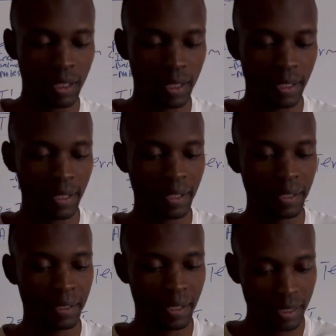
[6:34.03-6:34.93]
uh,
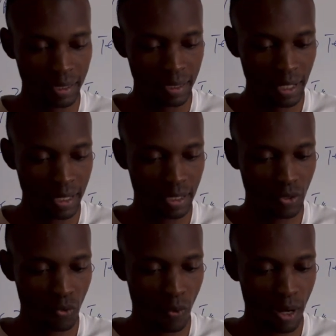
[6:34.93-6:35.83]
next year
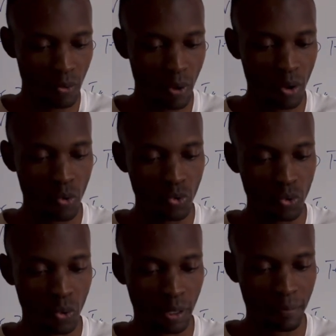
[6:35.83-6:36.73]
January we are going
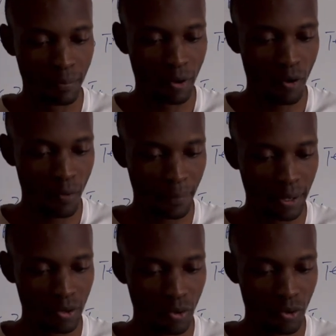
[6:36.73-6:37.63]
to rip
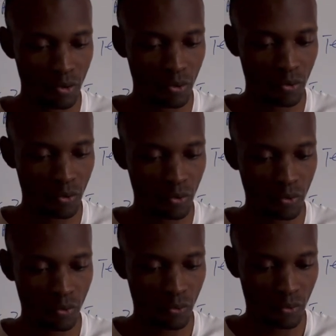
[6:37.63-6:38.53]
open
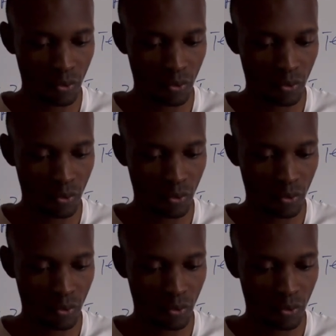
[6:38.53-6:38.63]
on